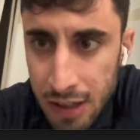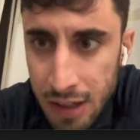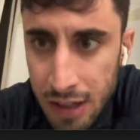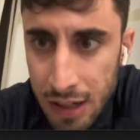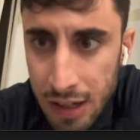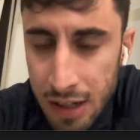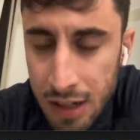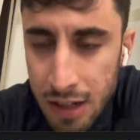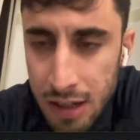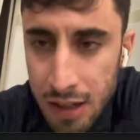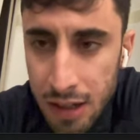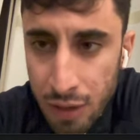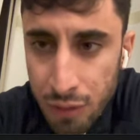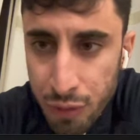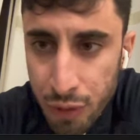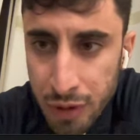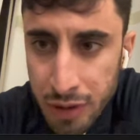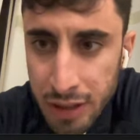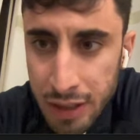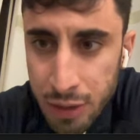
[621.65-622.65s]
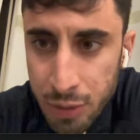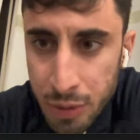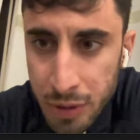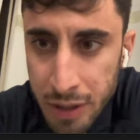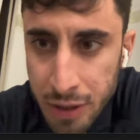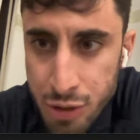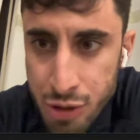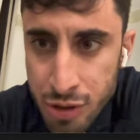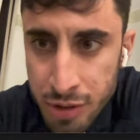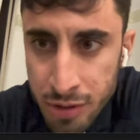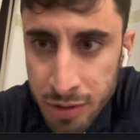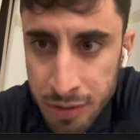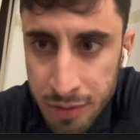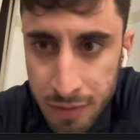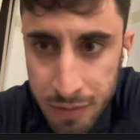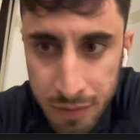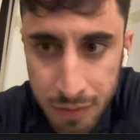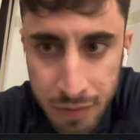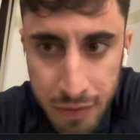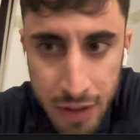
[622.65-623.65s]
avoid liquidation
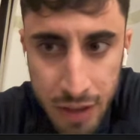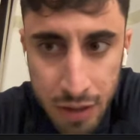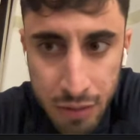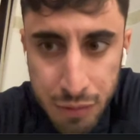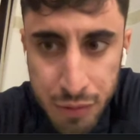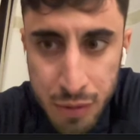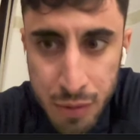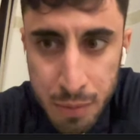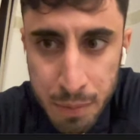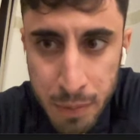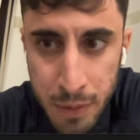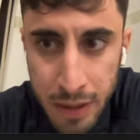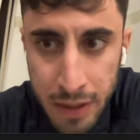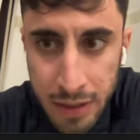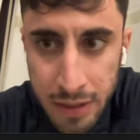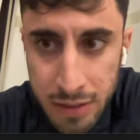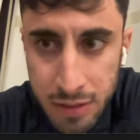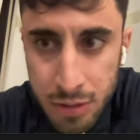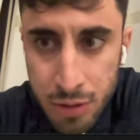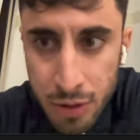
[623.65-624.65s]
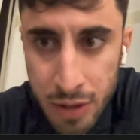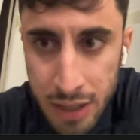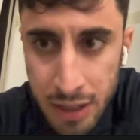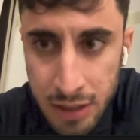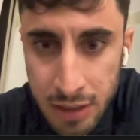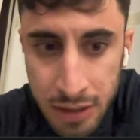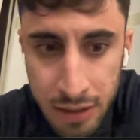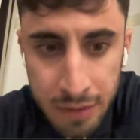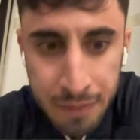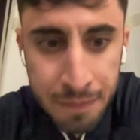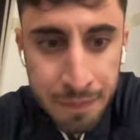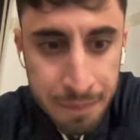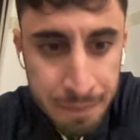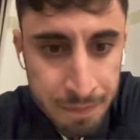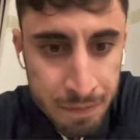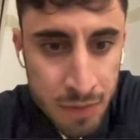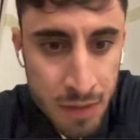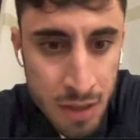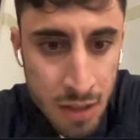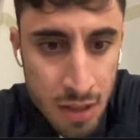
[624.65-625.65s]
if you play it correctly,
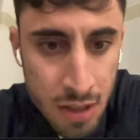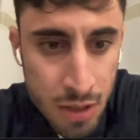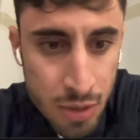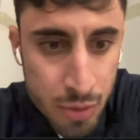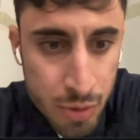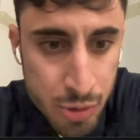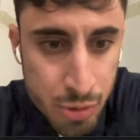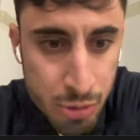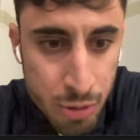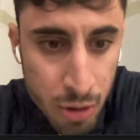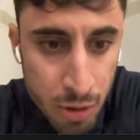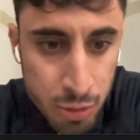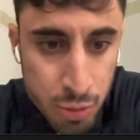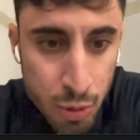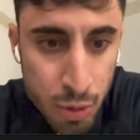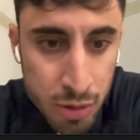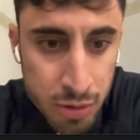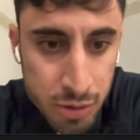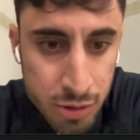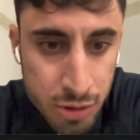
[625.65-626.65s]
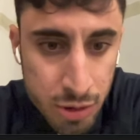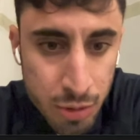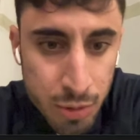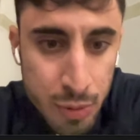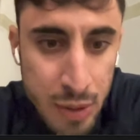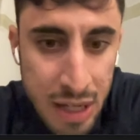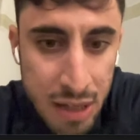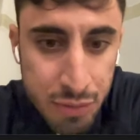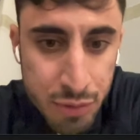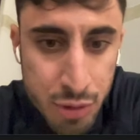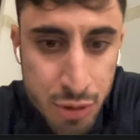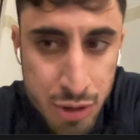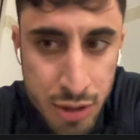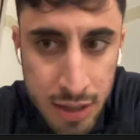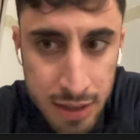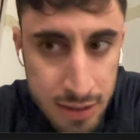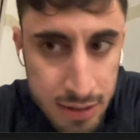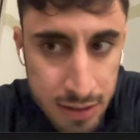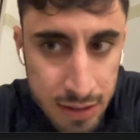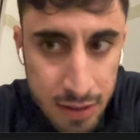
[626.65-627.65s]
which we don't want. So we have to
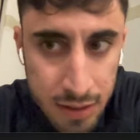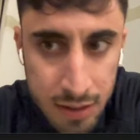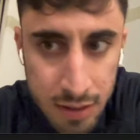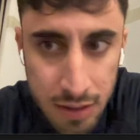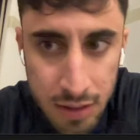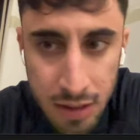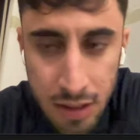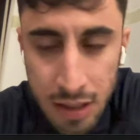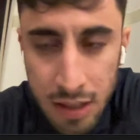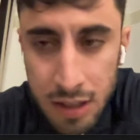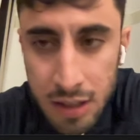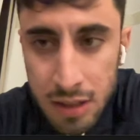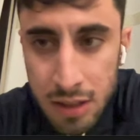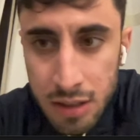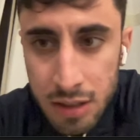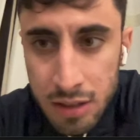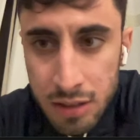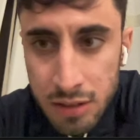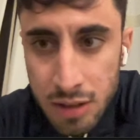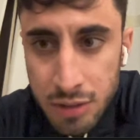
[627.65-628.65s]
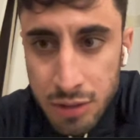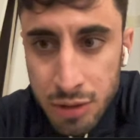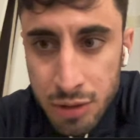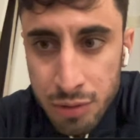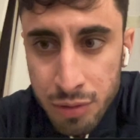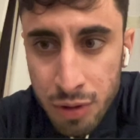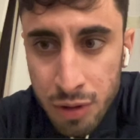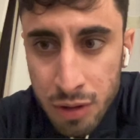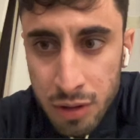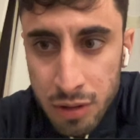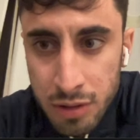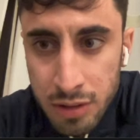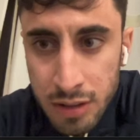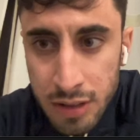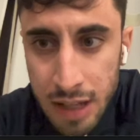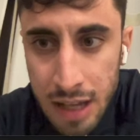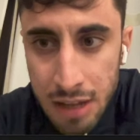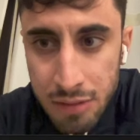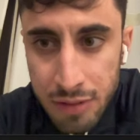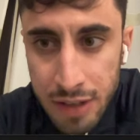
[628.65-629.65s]
check, does your vault
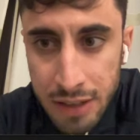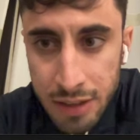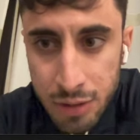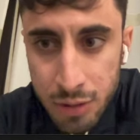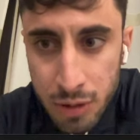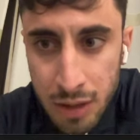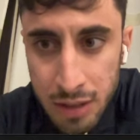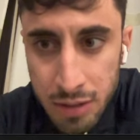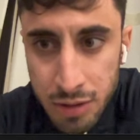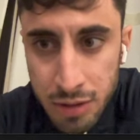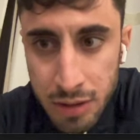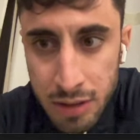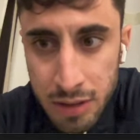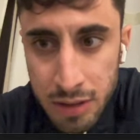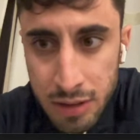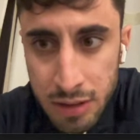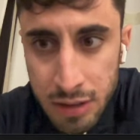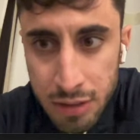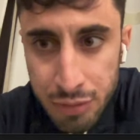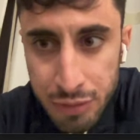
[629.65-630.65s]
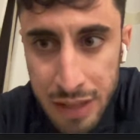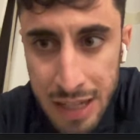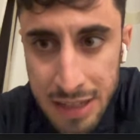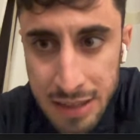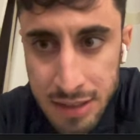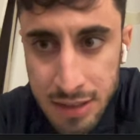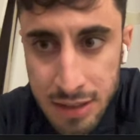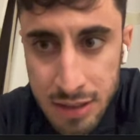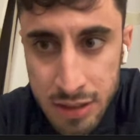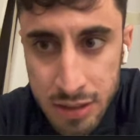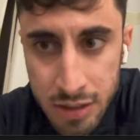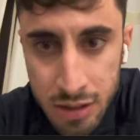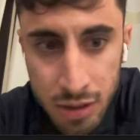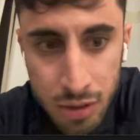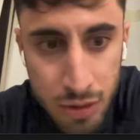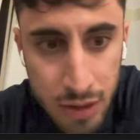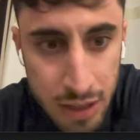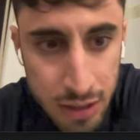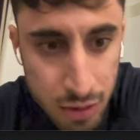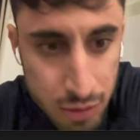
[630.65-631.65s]
have any collateral in it? If yes, you
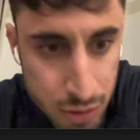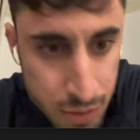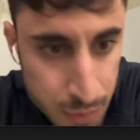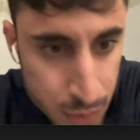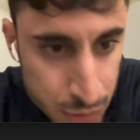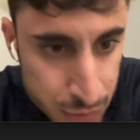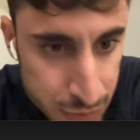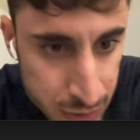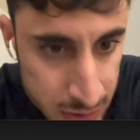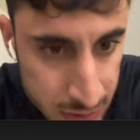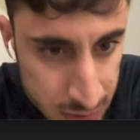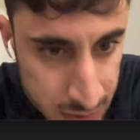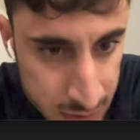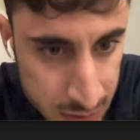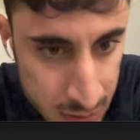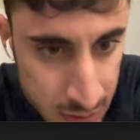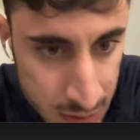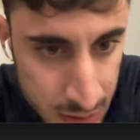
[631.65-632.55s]
cannot remove it.